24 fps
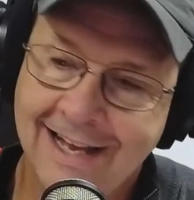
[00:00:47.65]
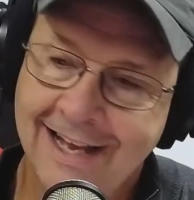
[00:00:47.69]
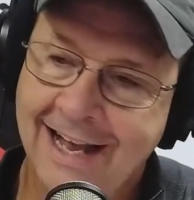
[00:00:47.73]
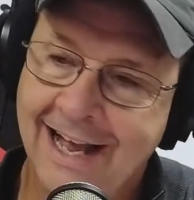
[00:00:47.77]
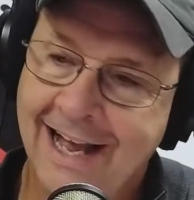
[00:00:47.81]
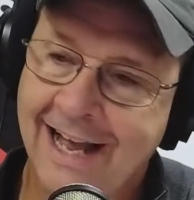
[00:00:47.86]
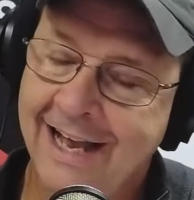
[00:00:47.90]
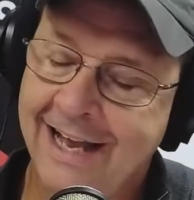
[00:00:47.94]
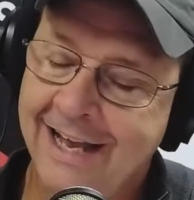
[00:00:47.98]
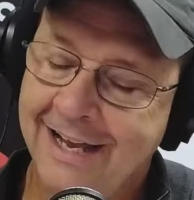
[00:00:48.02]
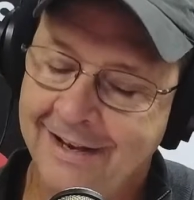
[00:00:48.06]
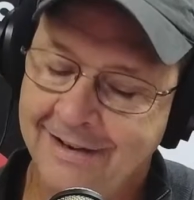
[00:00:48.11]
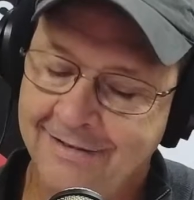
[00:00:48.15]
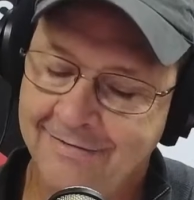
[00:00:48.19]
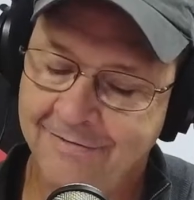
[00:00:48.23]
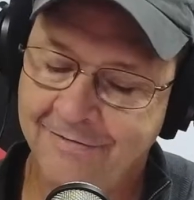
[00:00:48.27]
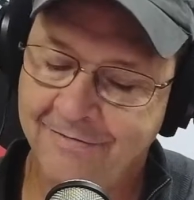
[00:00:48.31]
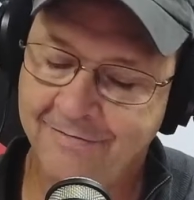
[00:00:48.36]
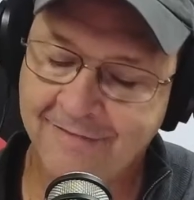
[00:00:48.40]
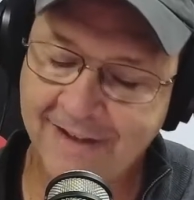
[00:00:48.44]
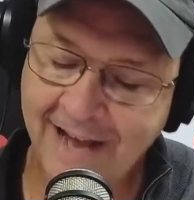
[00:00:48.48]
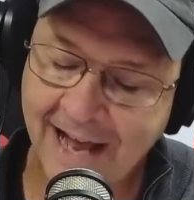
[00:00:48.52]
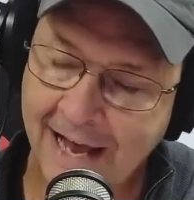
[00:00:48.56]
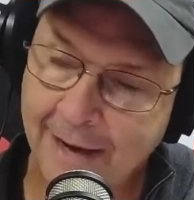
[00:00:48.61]
I
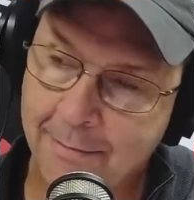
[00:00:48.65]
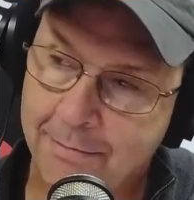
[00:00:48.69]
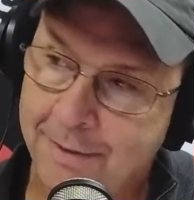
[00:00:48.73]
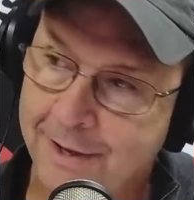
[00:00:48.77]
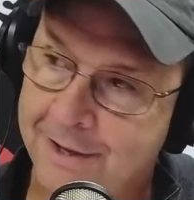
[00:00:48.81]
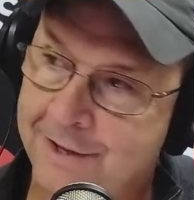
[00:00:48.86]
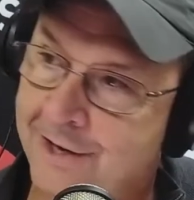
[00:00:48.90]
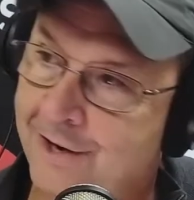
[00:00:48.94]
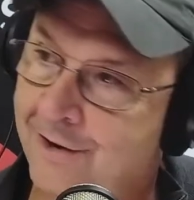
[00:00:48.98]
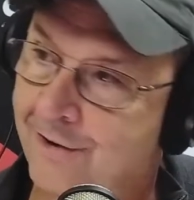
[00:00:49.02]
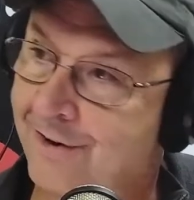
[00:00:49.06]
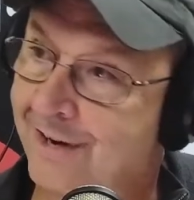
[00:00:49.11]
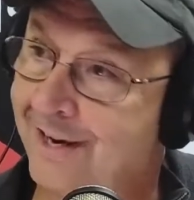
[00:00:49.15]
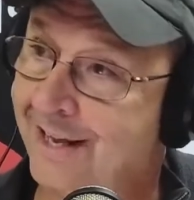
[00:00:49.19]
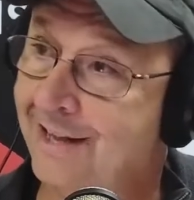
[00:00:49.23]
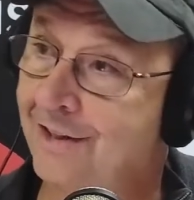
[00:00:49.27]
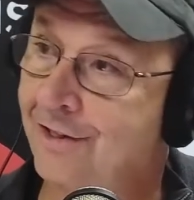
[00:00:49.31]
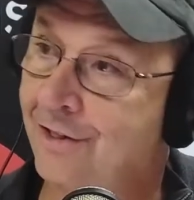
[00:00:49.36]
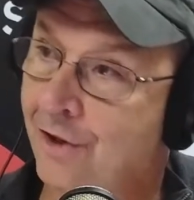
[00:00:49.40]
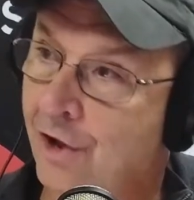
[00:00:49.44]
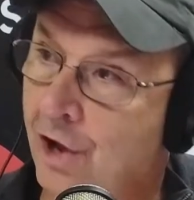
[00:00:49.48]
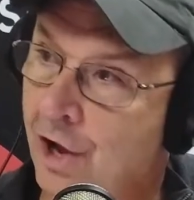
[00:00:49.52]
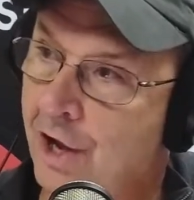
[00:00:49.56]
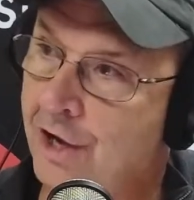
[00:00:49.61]
have not been there in
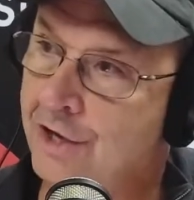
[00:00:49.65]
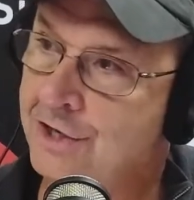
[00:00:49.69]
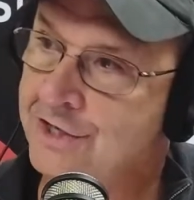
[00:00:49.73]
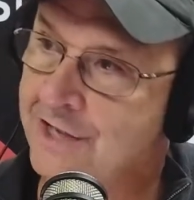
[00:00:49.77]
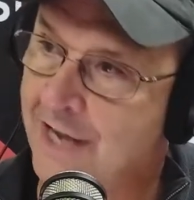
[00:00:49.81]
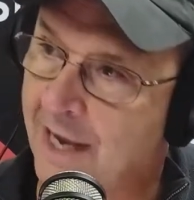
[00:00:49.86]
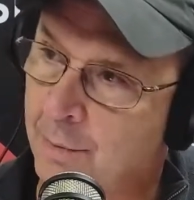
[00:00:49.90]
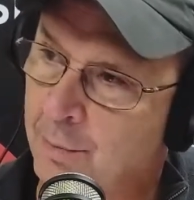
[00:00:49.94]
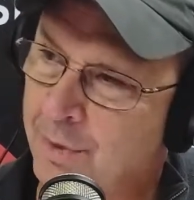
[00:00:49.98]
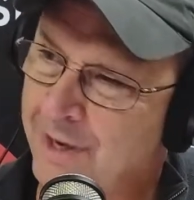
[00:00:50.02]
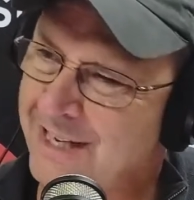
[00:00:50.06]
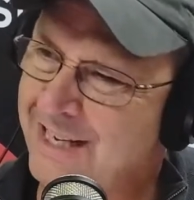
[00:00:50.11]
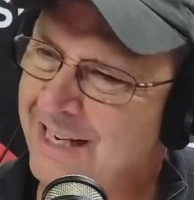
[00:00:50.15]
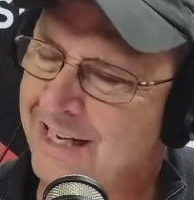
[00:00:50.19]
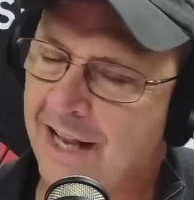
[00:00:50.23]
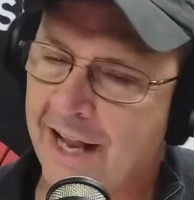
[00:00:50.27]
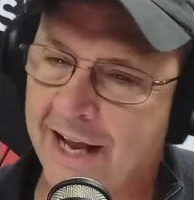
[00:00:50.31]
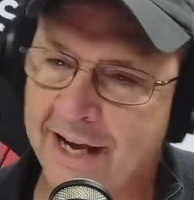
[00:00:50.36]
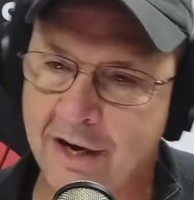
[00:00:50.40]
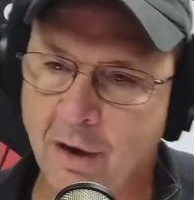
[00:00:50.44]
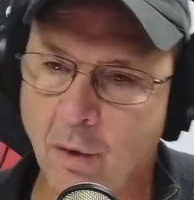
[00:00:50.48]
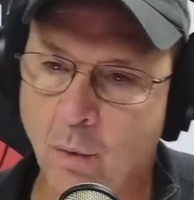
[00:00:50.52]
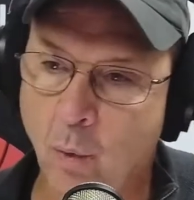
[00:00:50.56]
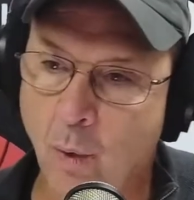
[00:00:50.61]
a long time. We did
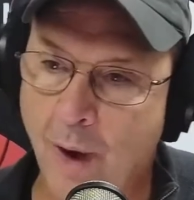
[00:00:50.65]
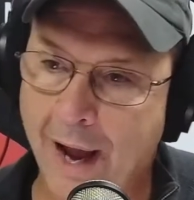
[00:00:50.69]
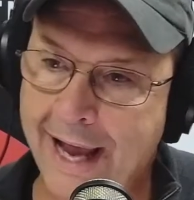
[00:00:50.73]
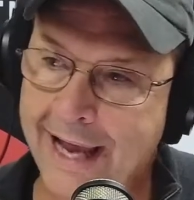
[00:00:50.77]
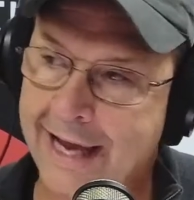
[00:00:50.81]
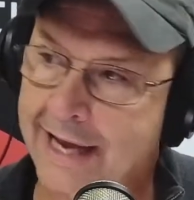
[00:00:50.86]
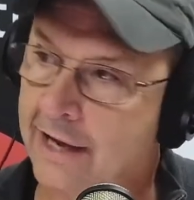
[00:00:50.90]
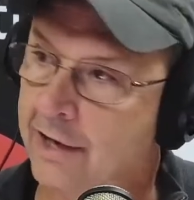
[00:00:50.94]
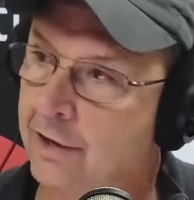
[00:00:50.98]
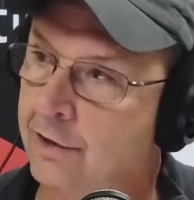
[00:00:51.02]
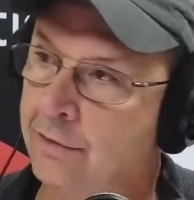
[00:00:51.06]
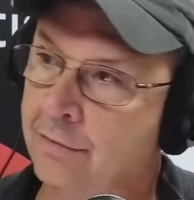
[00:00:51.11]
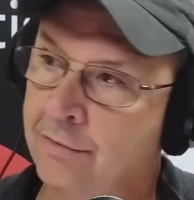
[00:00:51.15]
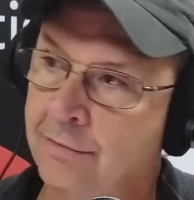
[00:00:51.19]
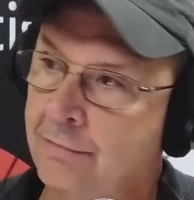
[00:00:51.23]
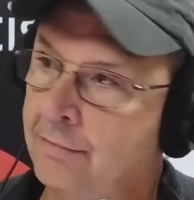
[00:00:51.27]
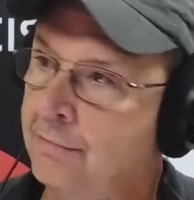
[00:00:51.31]
like a wagon.